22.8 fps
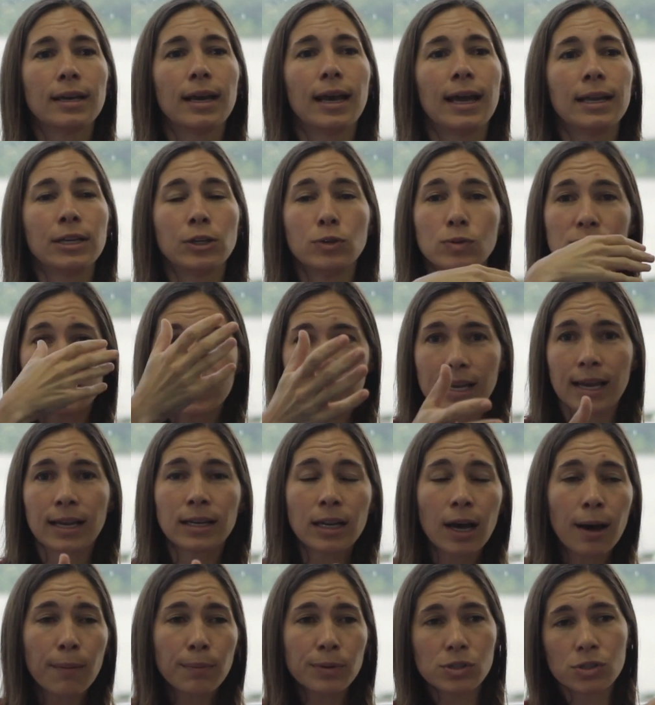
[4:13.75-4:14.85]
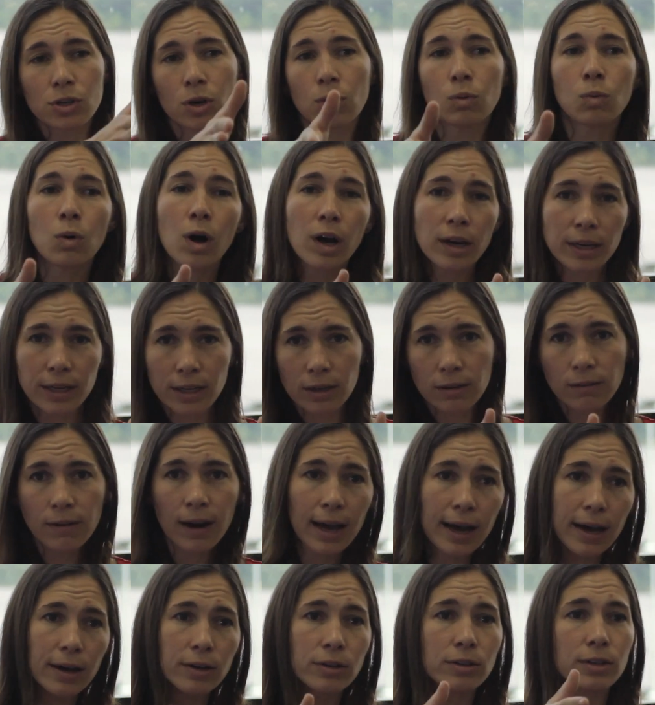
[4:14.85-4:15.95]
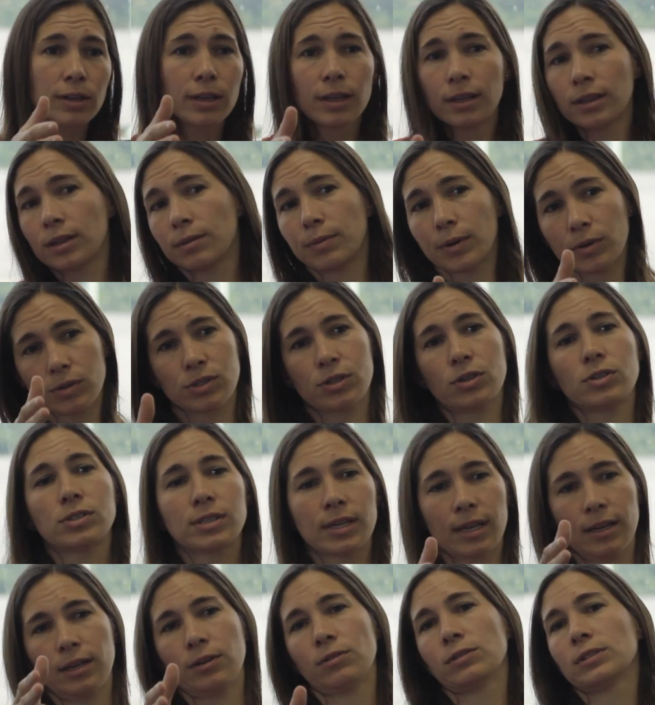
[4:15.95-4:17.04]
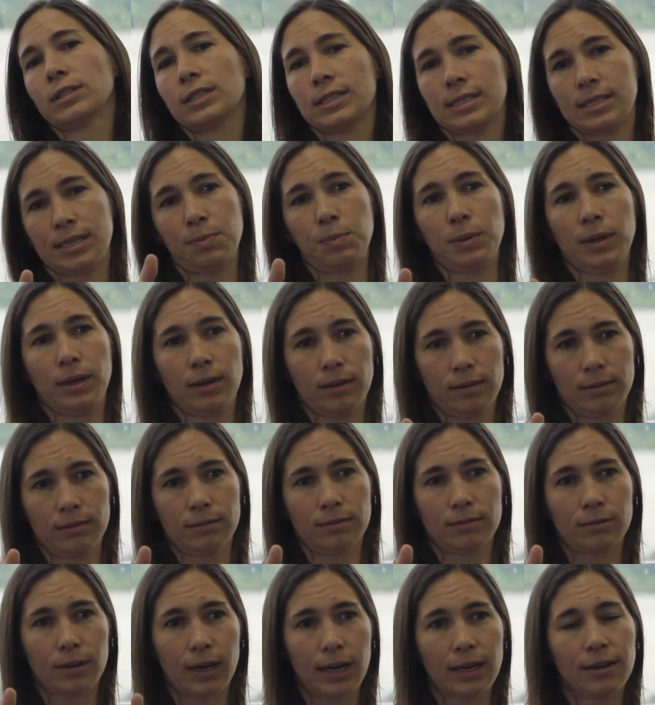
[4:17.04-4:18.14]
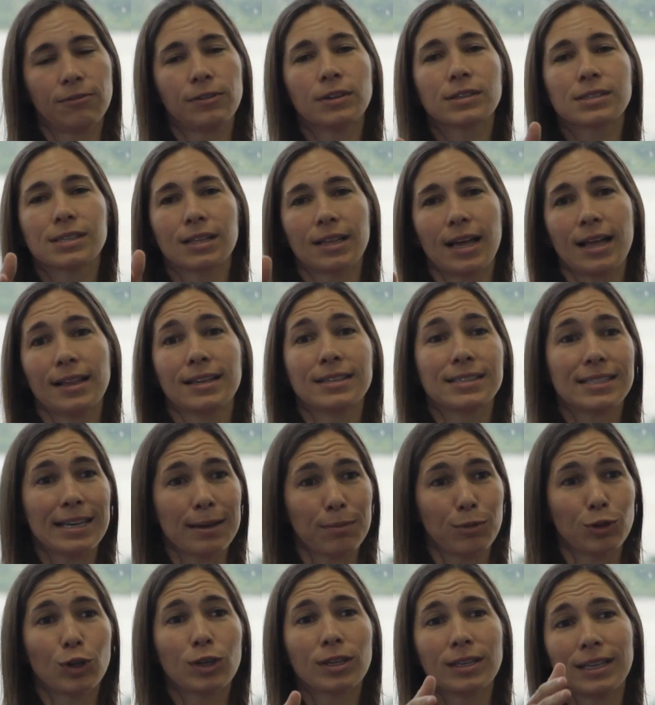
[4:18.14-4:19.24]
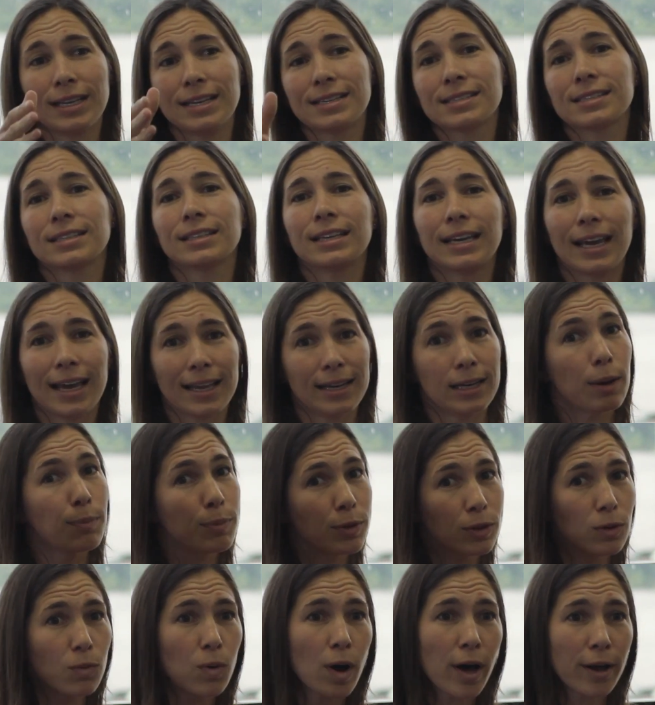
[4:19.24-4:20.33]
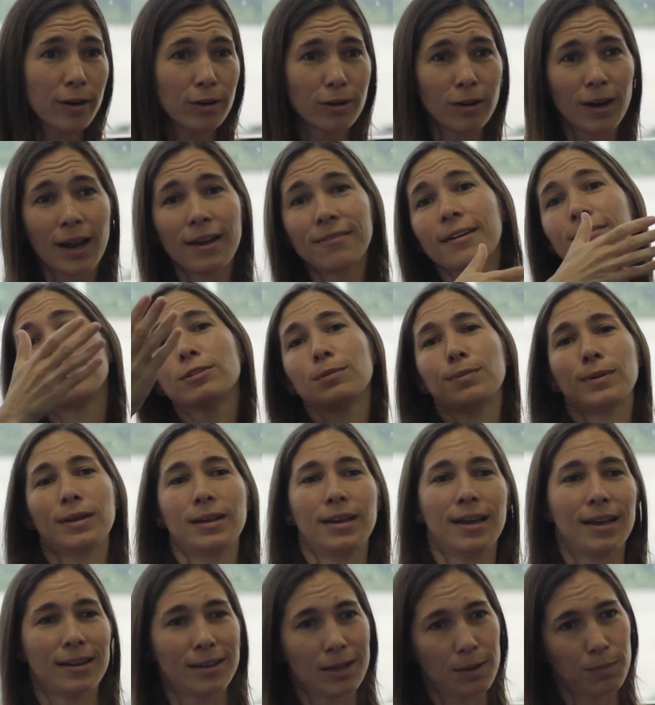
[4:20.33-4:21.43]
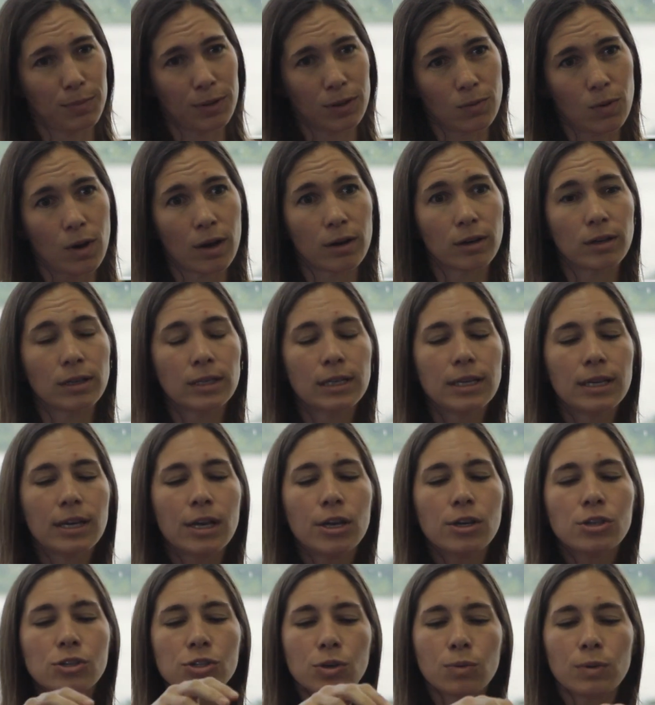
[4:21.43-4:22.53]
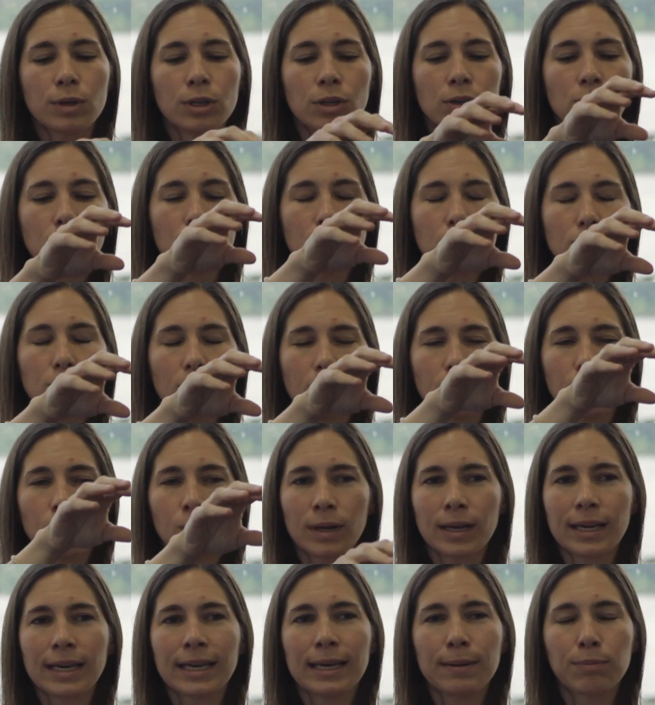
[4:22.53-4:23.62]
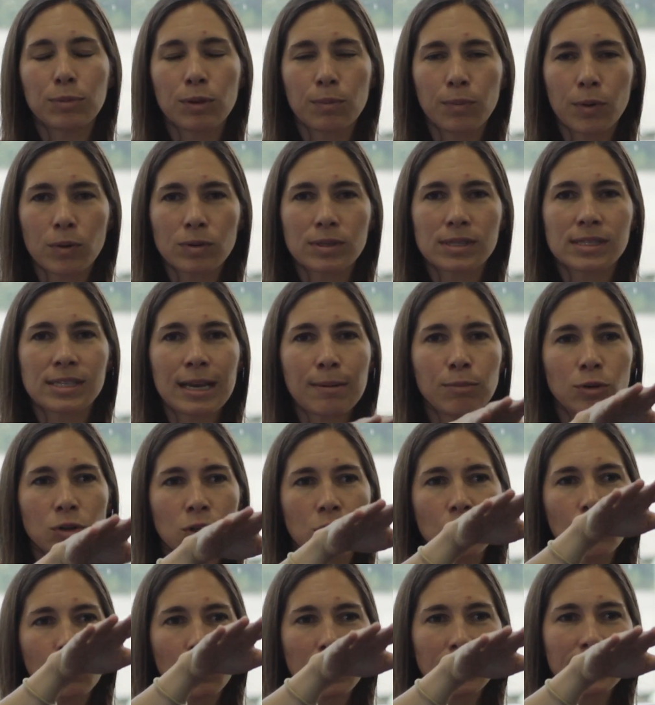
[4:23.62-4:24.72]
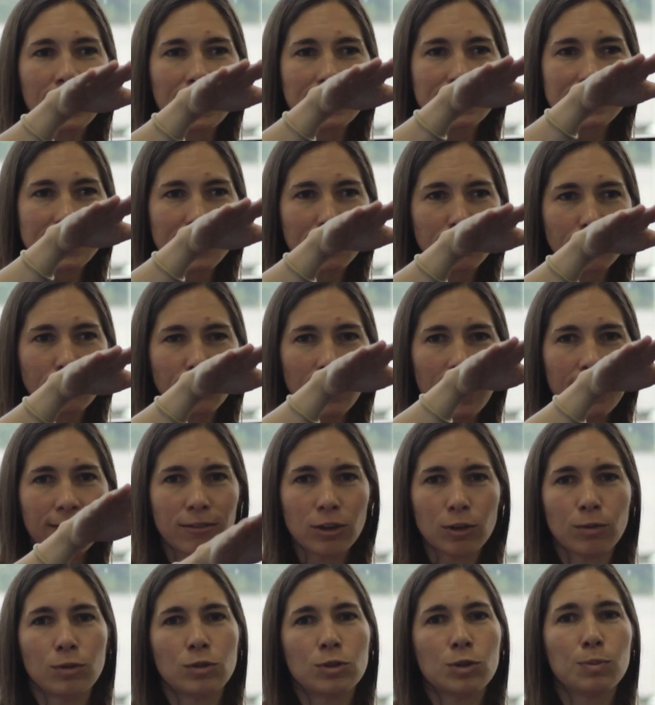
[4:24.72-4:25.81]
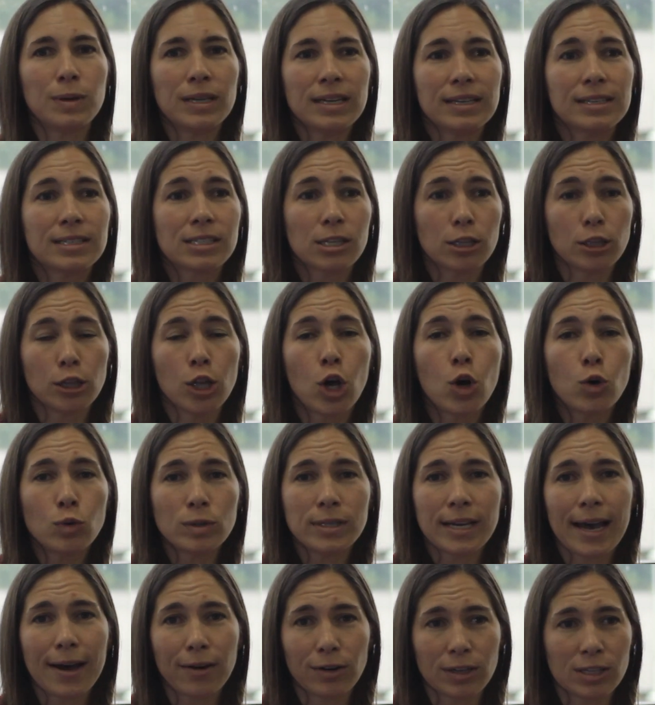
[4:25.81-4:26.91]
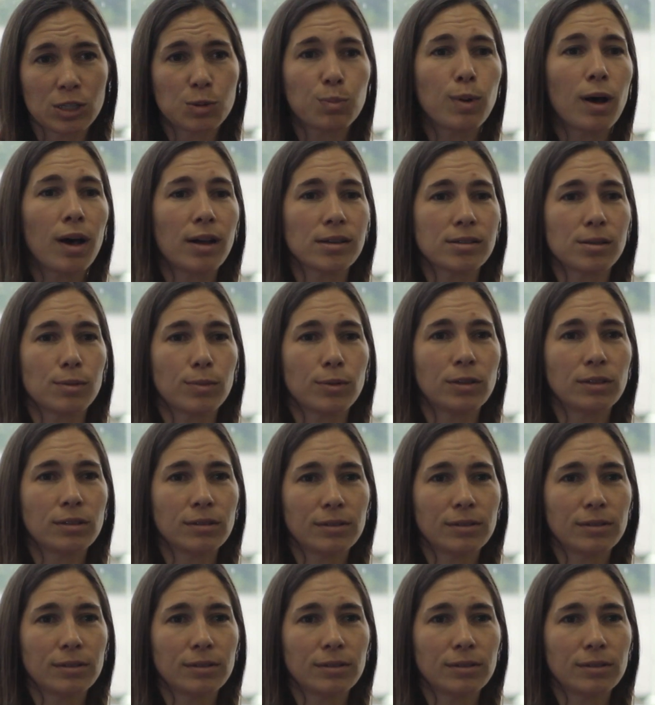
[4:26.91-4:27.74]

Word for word: and you stand up and start walking around, the boat starts getting really tippy, right? It feels a lot less stable. You can easily end up in the water or have everybody end up in the water. So when you want to keep the boat stable, you want that center of gravity to be as low down as possible.